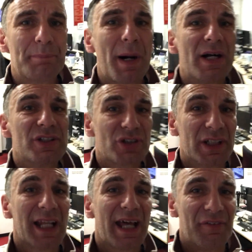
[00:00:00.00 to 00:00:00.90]
The button's on
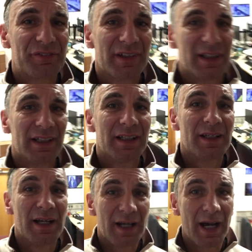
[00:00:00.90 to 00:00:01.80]
the left,
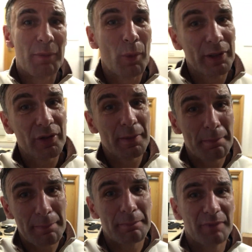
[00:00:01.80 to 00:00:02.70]
and when on
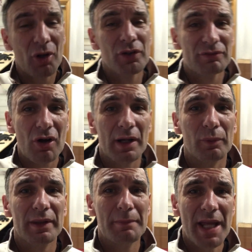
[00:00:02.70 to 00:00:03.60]
the right
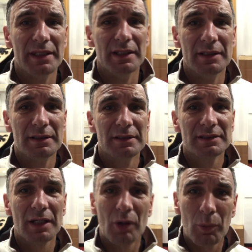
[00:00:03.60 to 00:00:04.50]
with the men. Yeah.
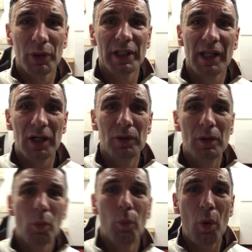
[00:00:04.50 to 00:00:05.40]
So I want to
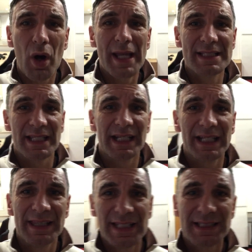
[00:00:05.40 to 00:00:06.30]
know, why is it
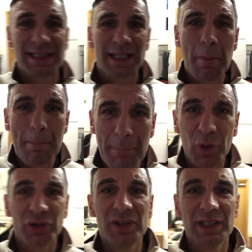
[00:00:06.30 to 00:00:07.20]
in this
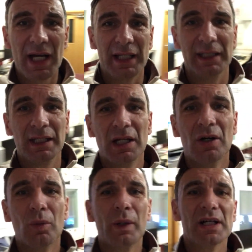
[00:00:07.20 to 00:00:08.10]
modern day
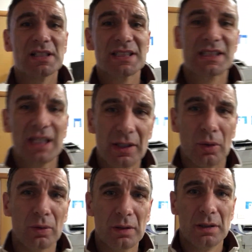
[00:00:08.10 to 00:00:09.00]
we are
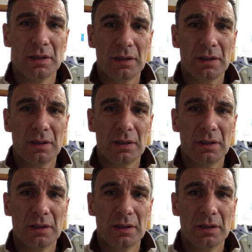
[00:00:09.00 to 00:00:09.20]
still